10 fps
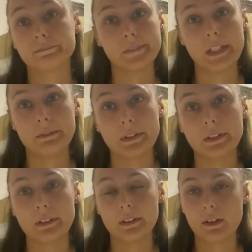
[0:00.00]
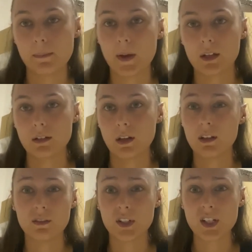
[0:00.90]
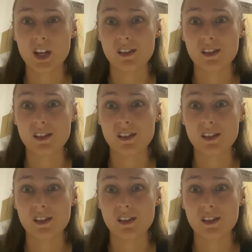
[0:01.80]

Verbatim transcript: that really didn't impact any of our day.